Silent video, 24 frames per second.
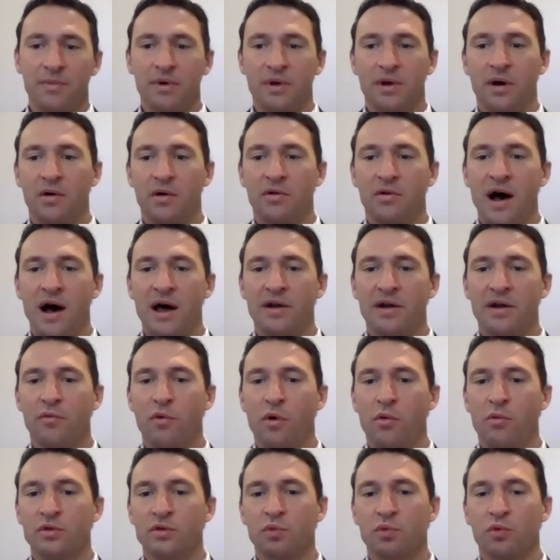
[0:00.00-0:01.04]
lot of
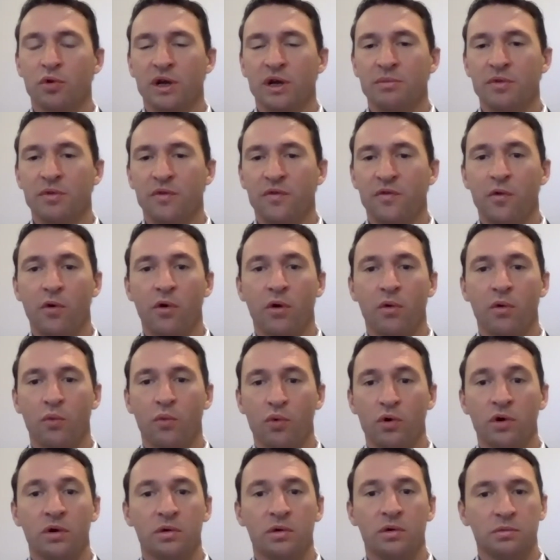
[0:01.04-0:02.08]
what was working before
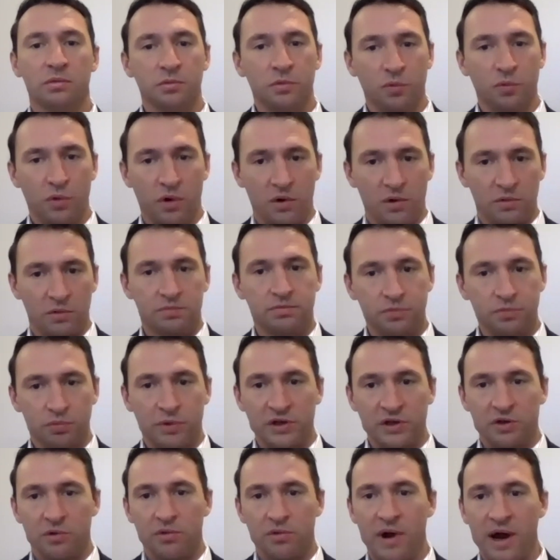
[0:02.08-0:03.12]
will
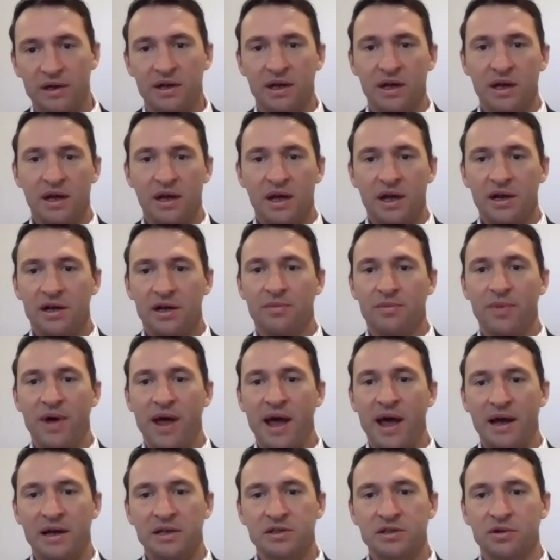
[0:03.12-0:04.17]
resurrect and come
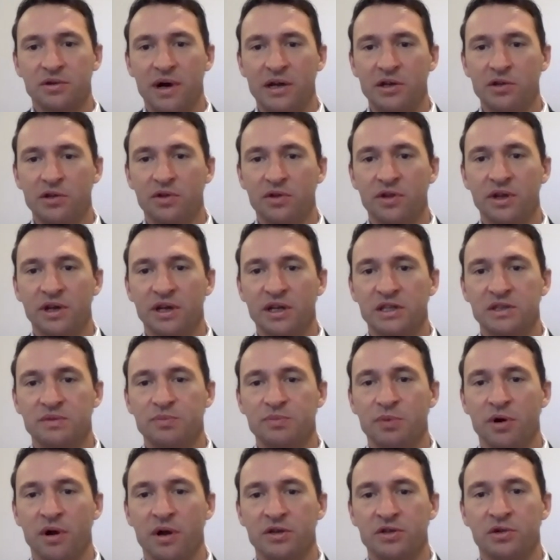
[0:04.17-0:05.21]
back. So I do think
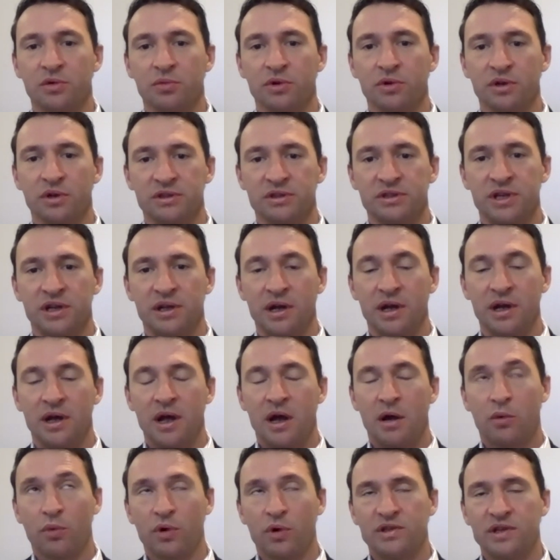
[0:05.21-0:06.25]
experiential real estate
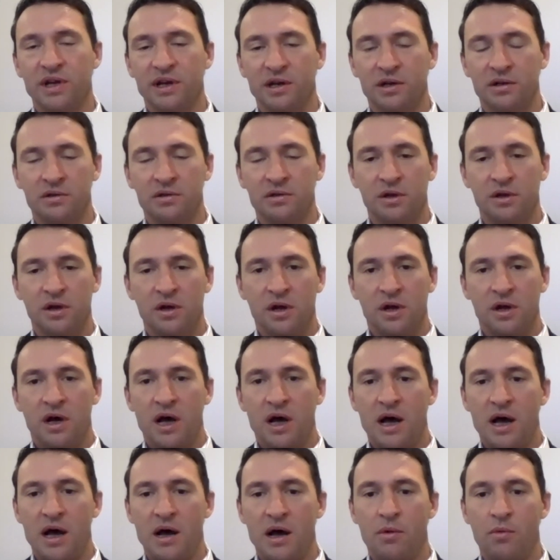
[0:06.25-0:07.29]
retail
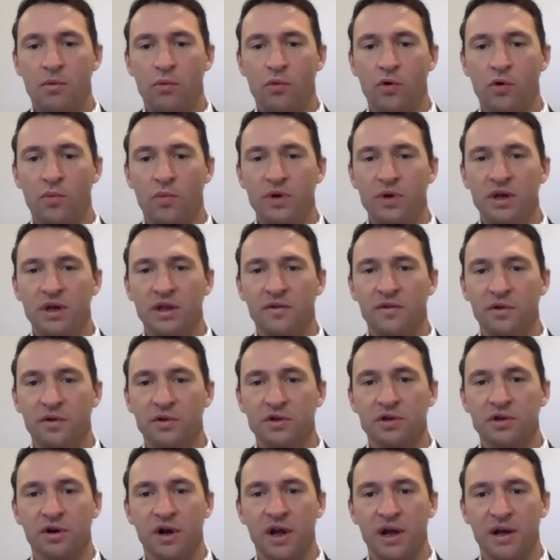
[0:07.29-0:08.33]
will be the
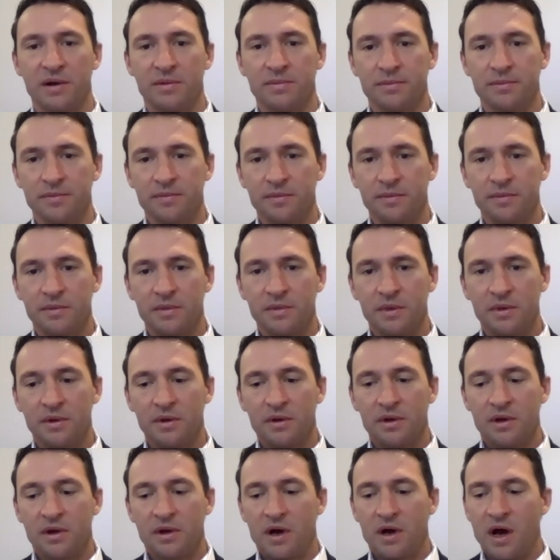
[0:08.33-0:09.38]
future again.
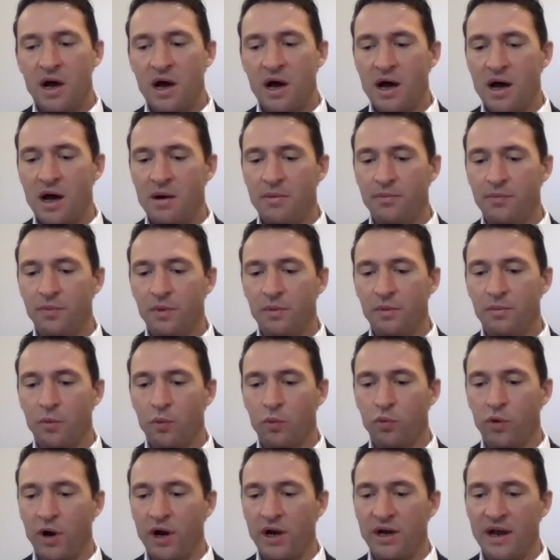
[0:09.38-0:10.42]

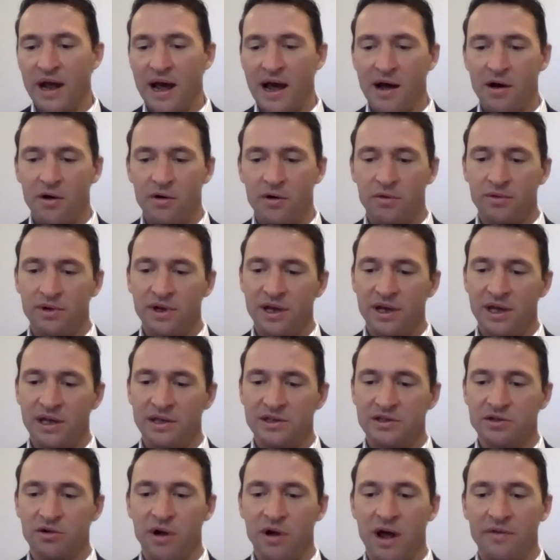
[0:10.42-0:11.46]
Right now,
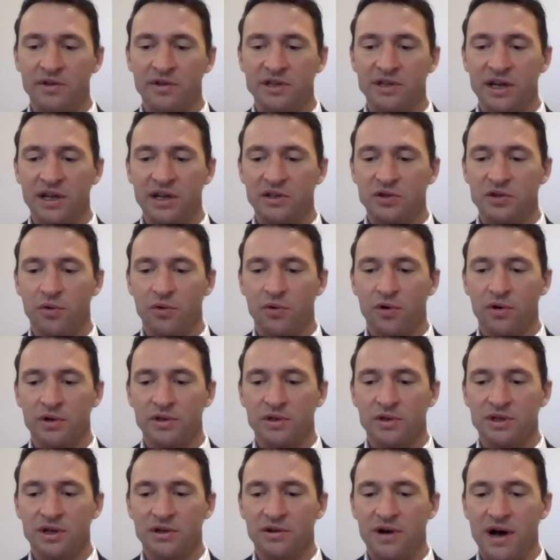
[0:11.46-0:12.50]
it's gravitating
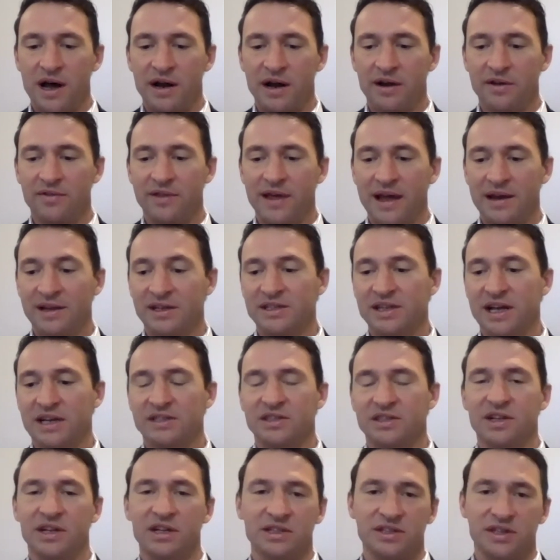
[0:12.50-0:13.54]
towards a lot of that
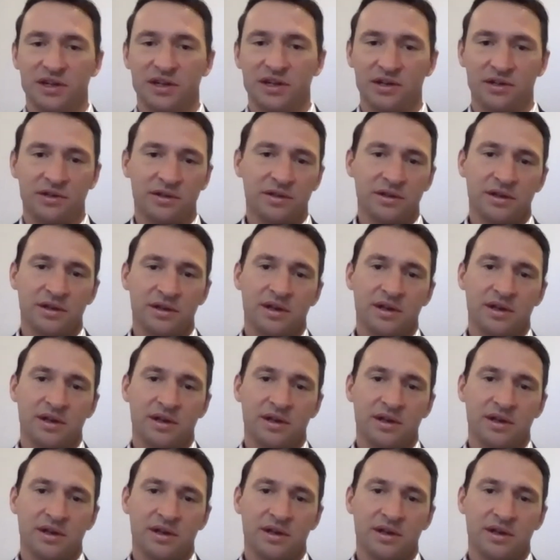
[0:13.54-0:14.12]
necessity still.